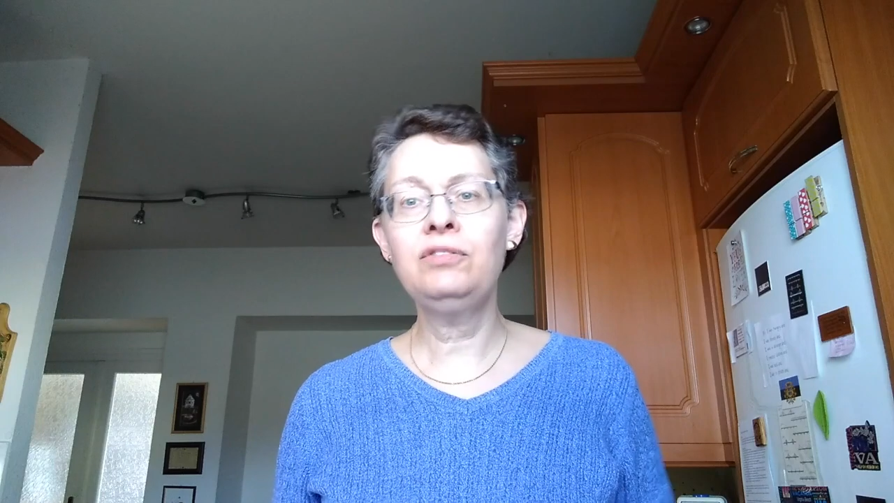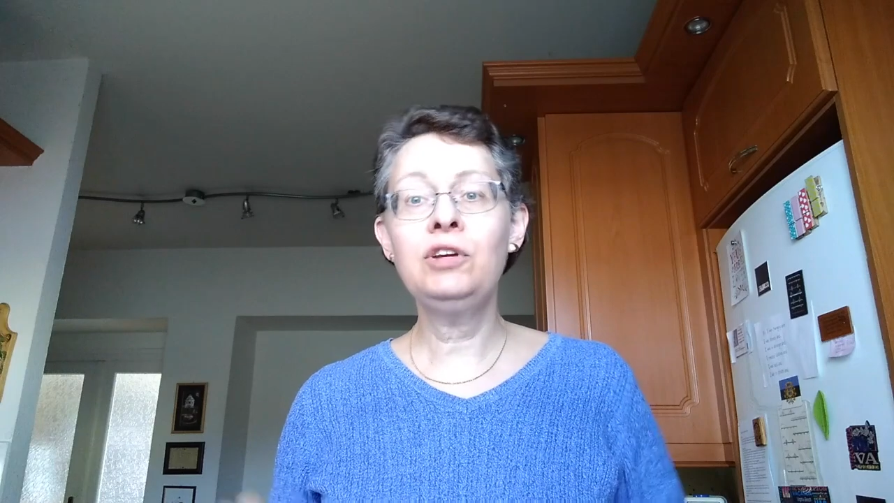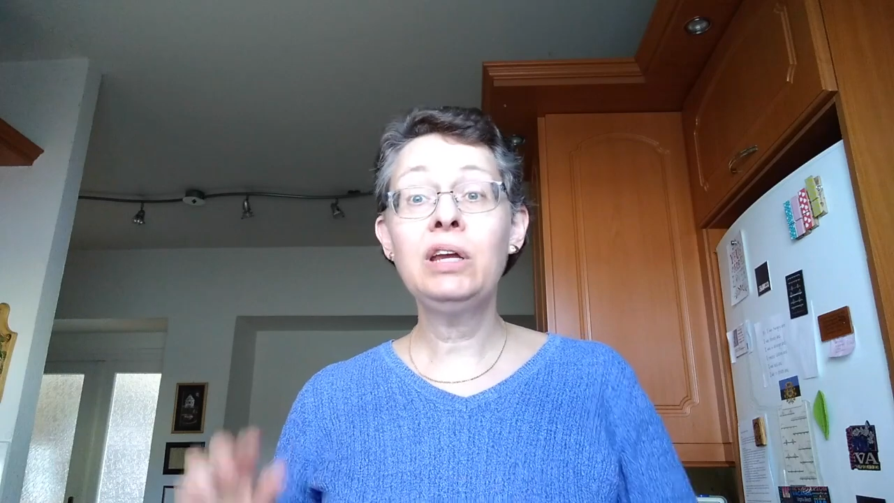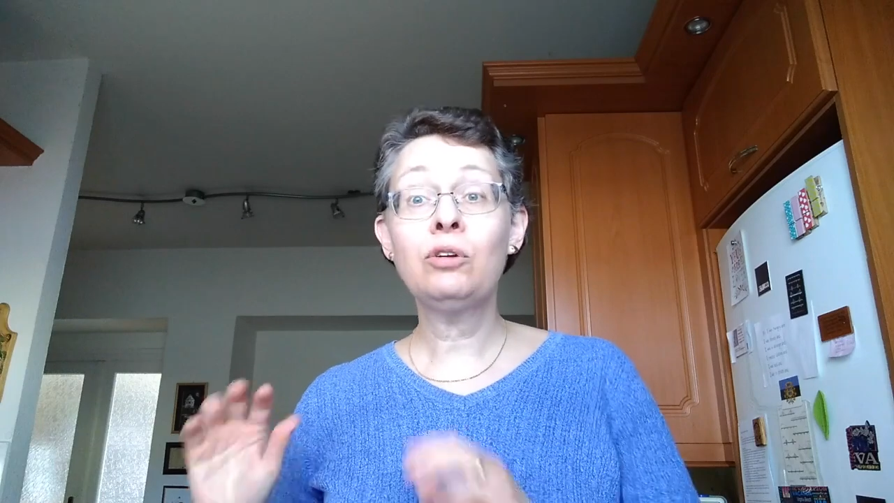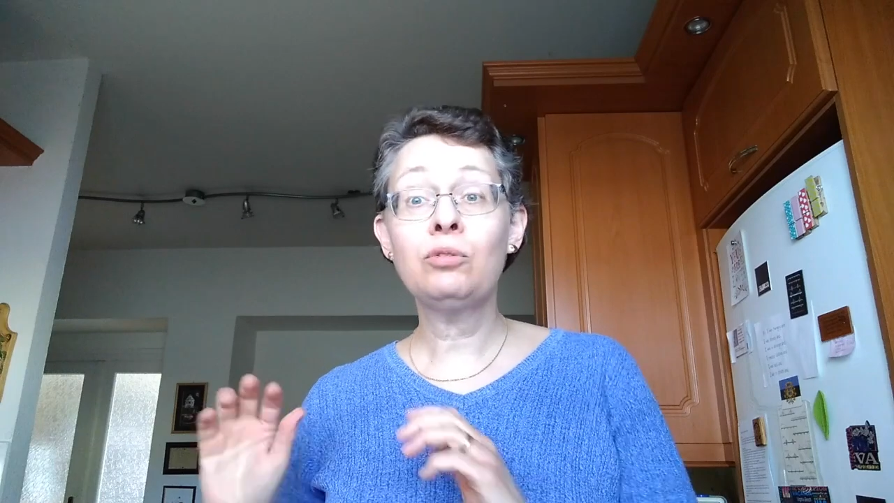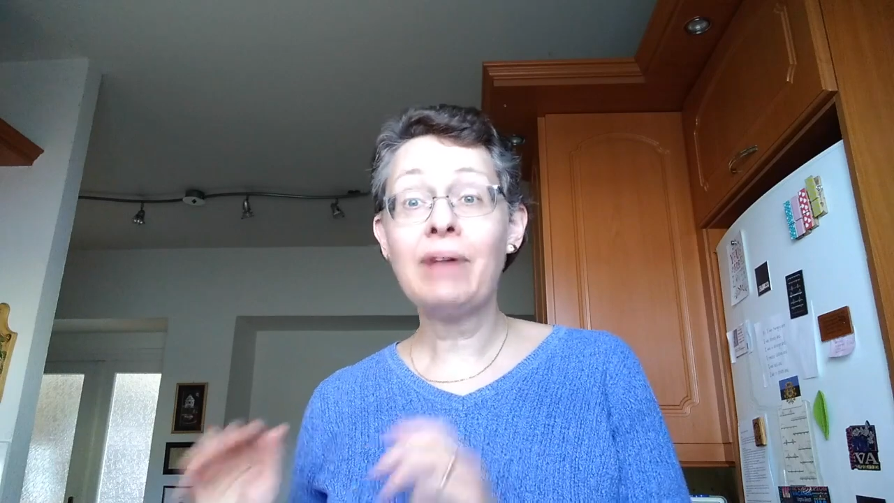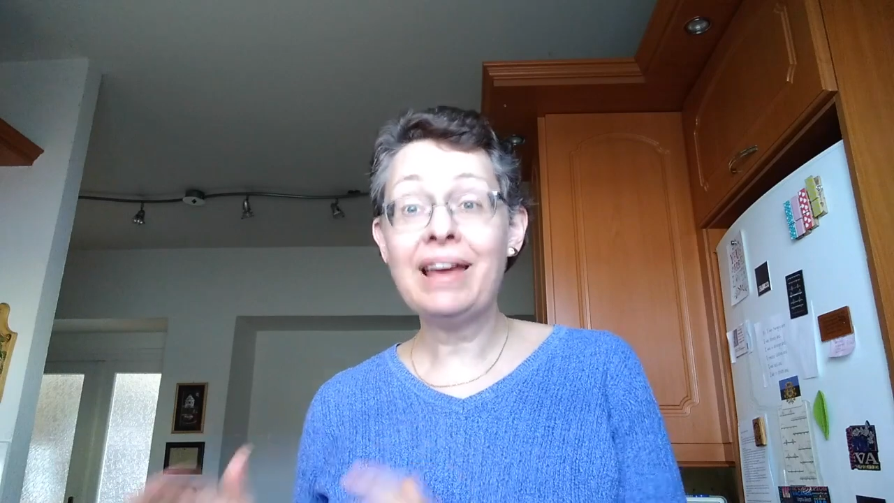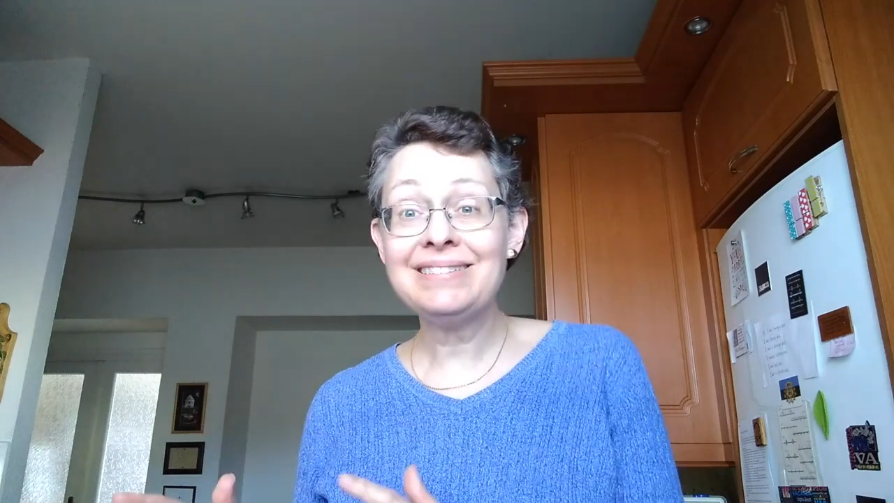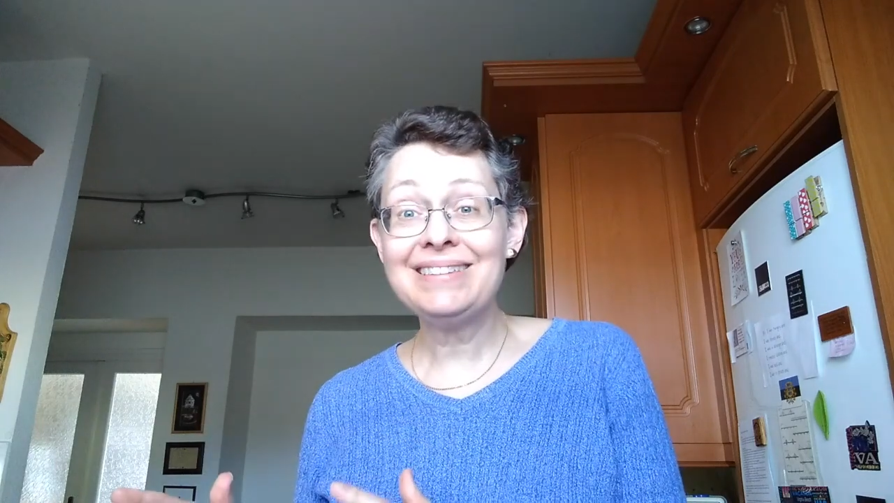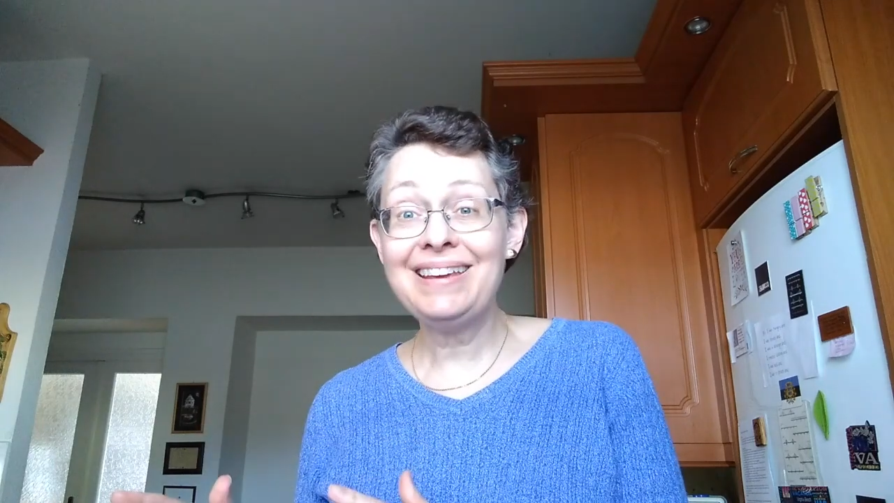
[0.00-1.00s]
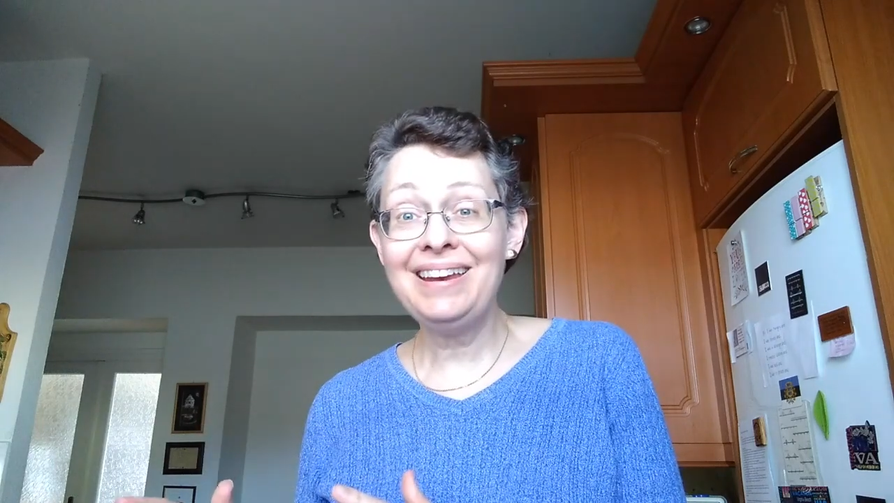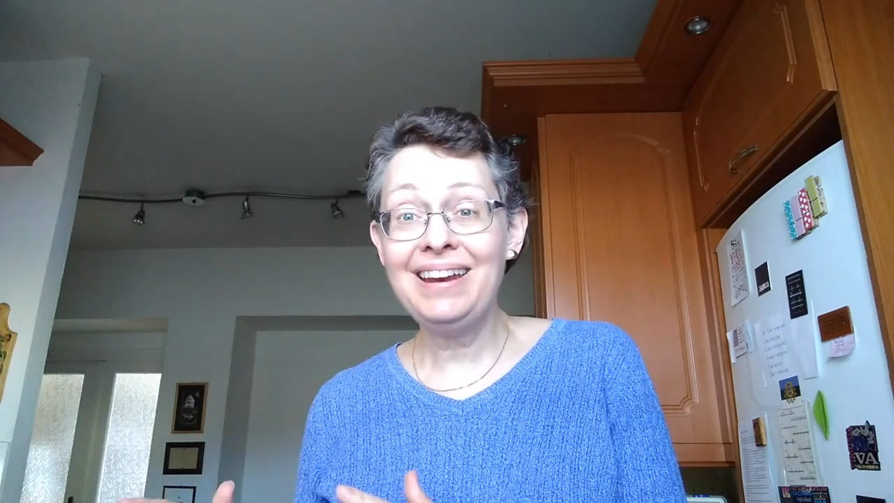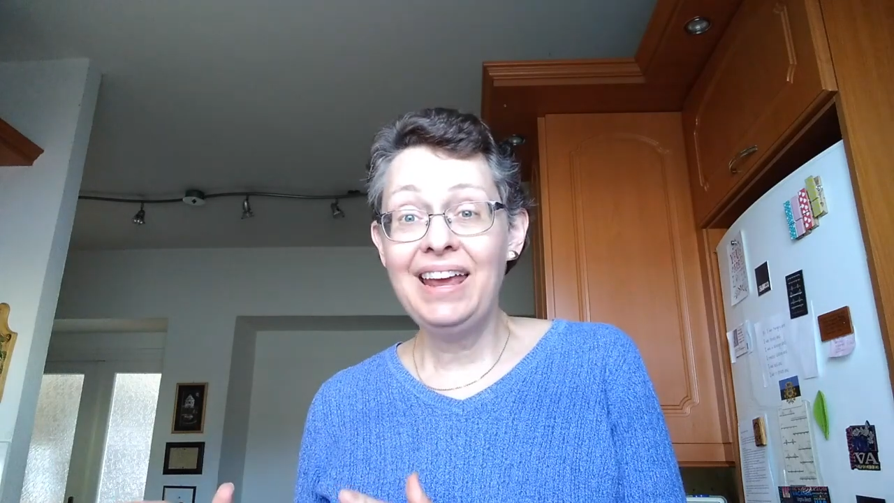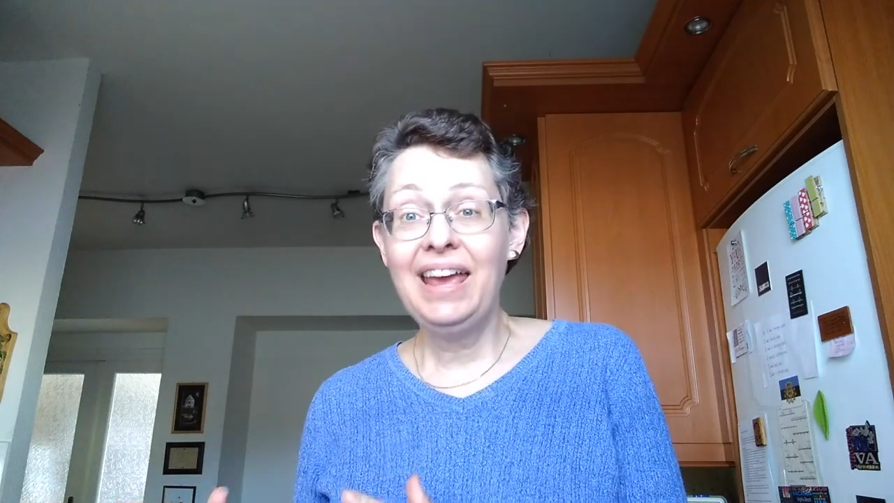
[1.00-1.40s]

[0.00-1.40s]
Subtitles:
if you get arrested